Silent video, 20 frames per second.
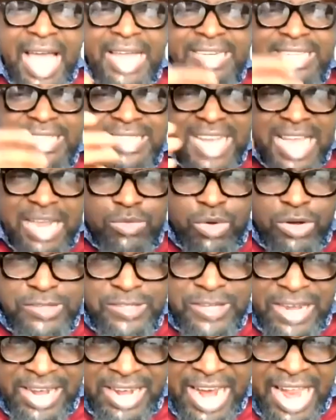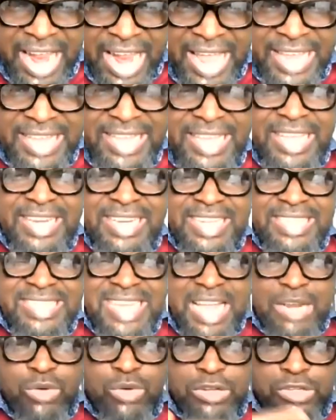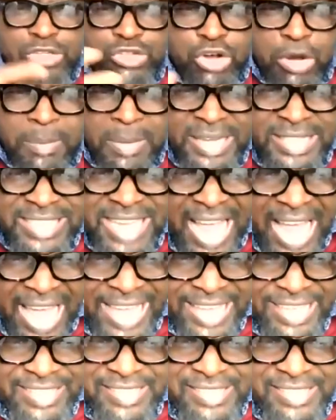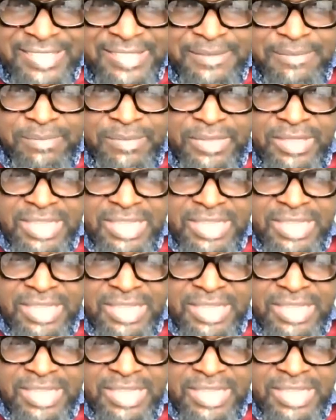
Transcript: And the child was crying. The child was traumatized.